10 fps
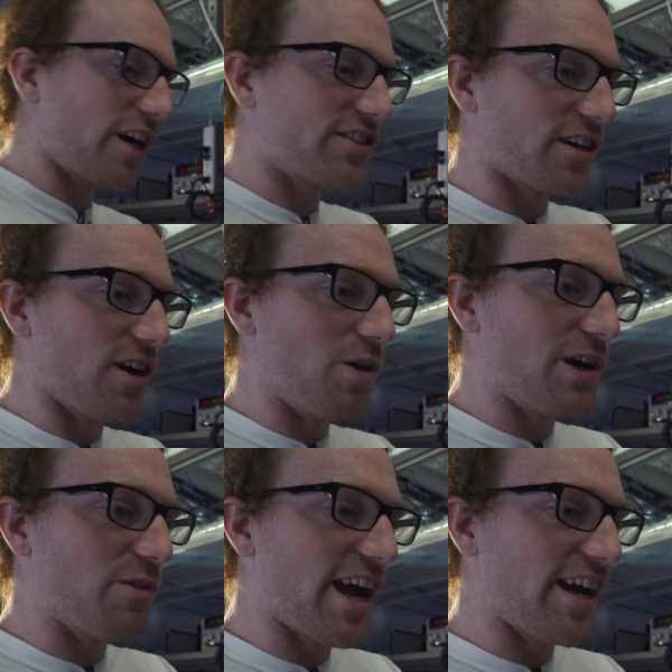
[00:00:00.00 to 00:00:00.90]
tries to go
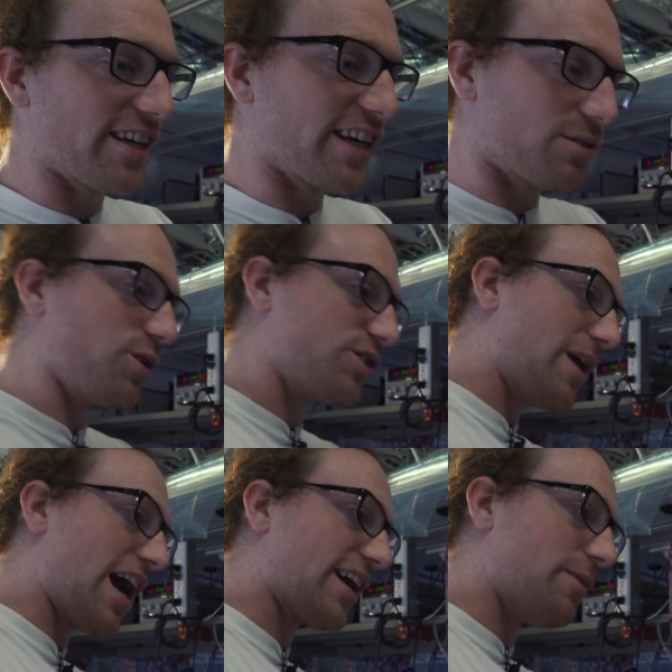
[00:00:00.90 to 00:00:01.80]
one way and it gets pushed
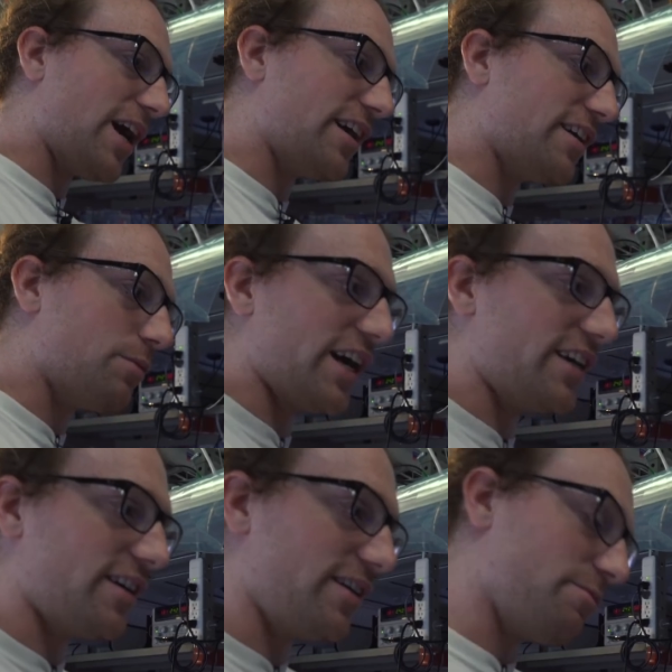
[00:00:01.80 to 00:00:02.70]
back by,
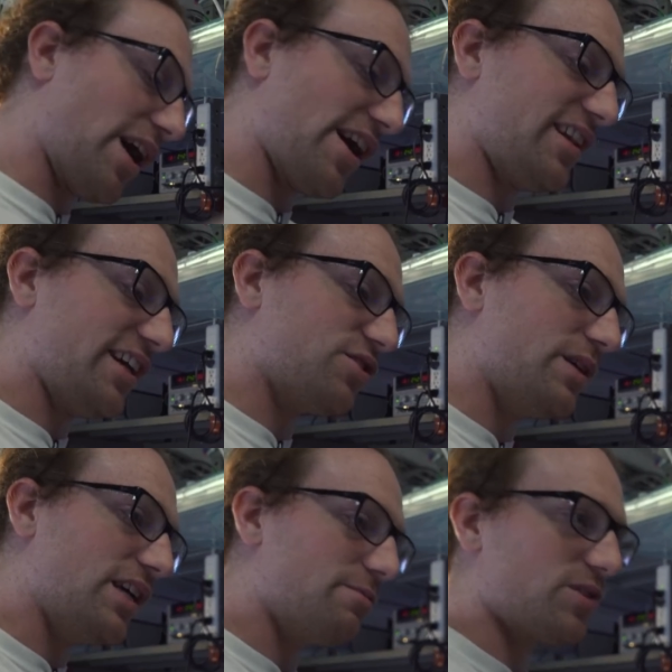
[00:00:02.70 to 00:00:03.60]
by, by a laser
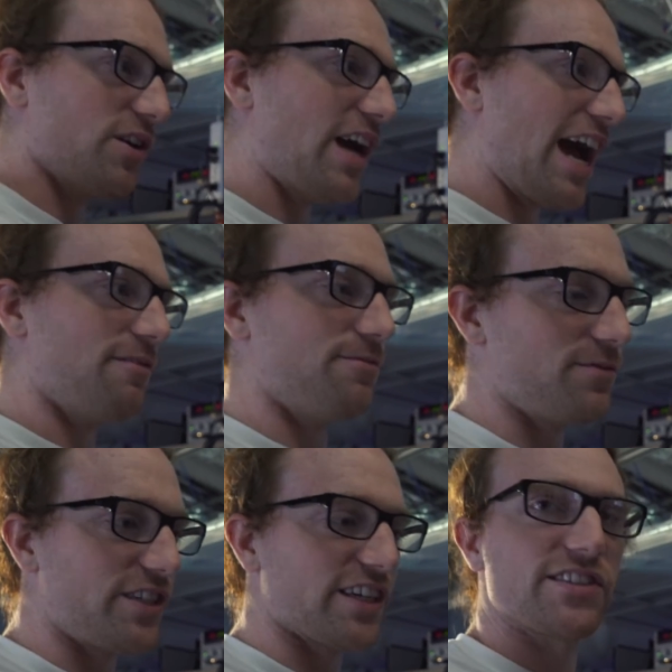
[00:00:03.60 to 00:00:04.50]
beam. So you have
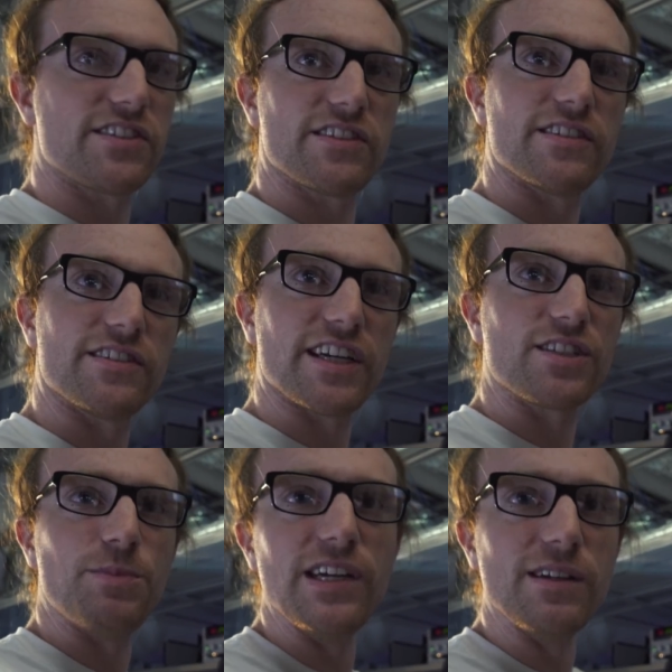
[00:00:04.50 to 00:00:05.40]
six,
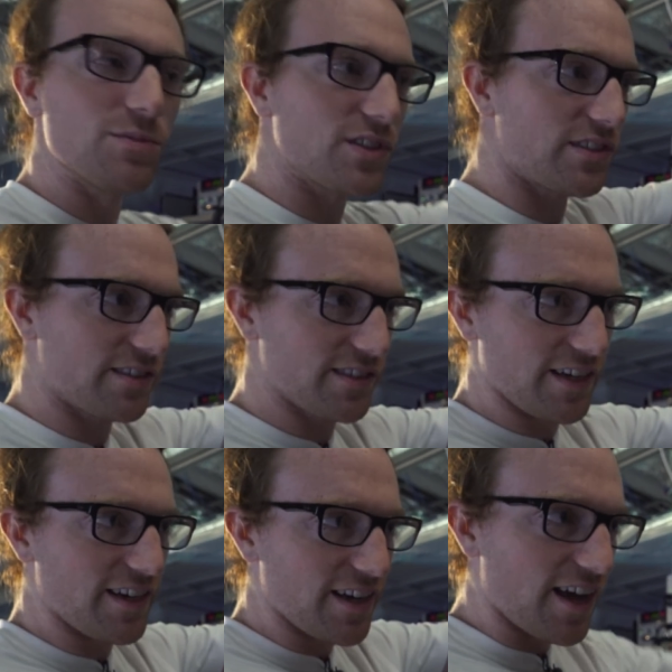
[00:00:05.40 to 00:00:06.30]
six beams
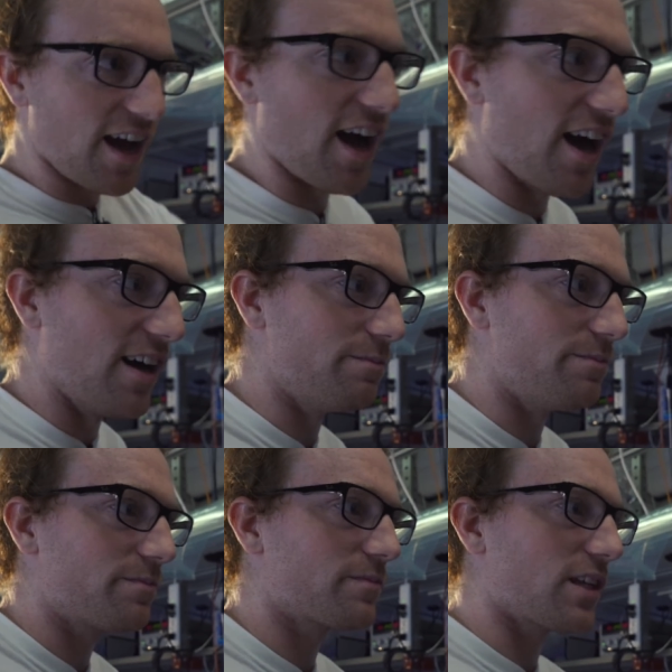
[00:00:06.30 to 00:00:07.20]
um,
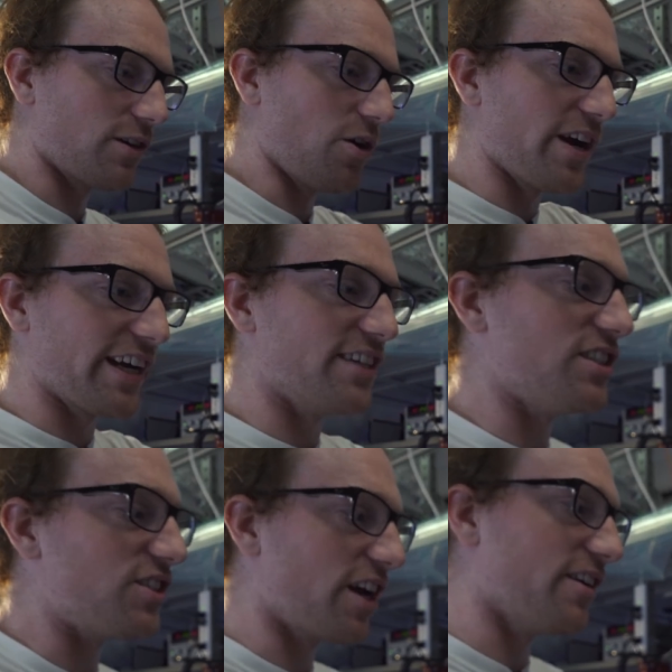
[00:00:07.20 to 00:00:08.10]
going
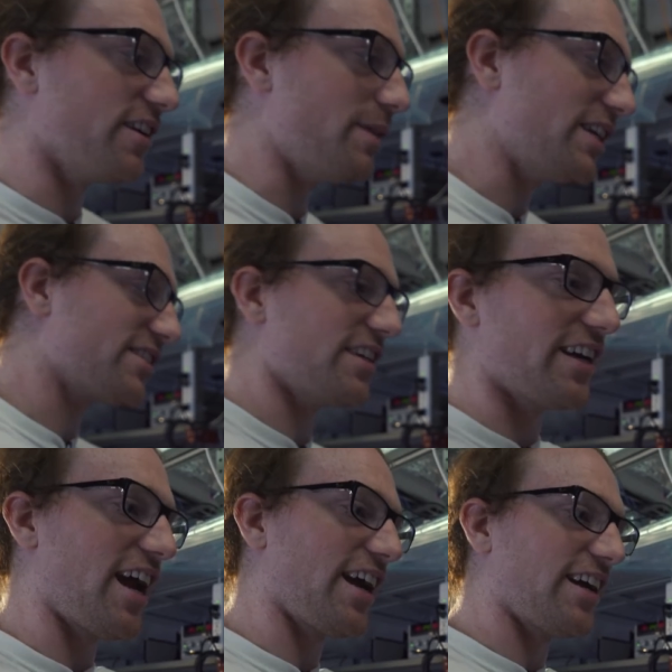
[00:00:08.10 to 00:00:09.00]
against each other and basically
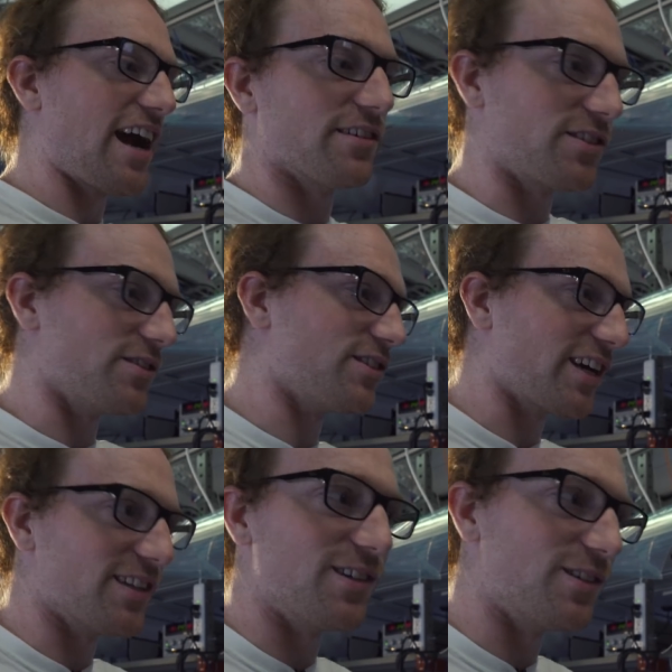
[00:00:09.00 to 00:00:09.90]
it can't get out. So it's
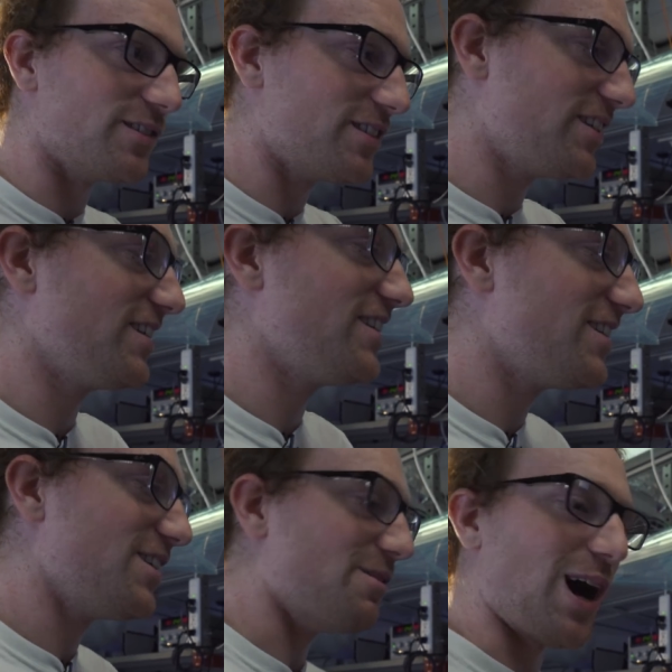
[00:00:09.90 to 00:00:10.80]
like a little
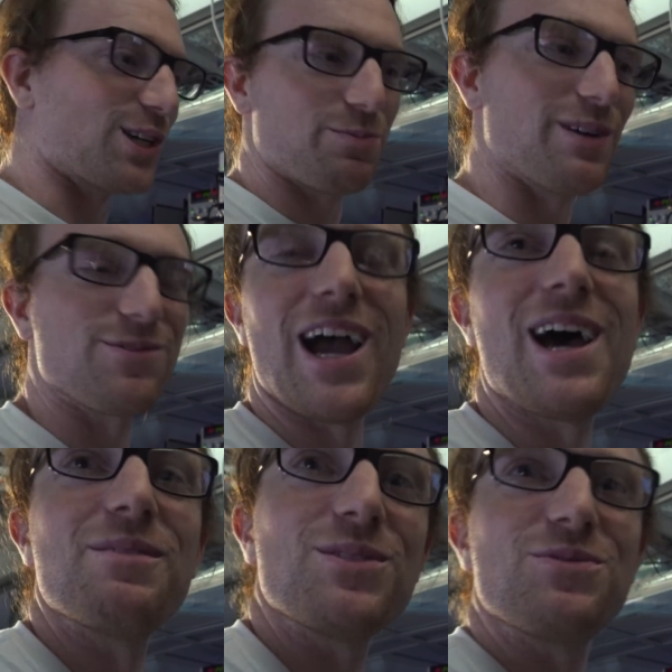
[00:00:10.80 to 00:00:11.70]
mosh pit for
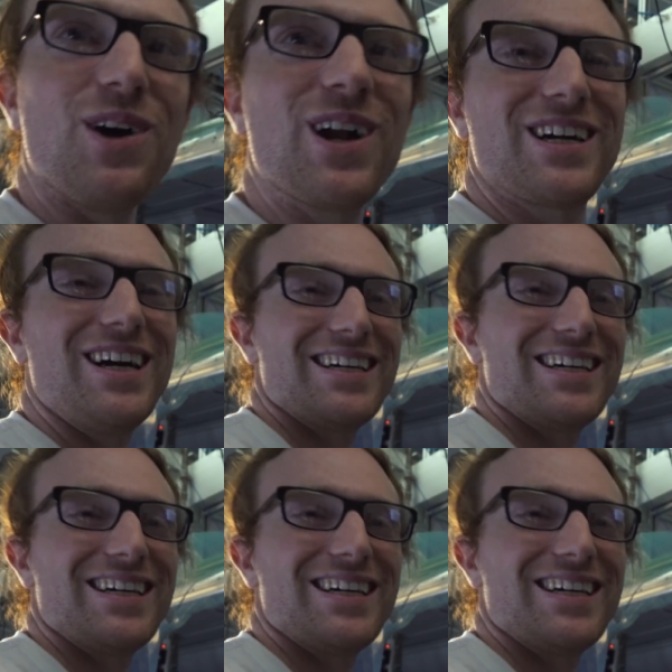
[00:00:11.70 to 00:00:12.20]
atoms, if you want to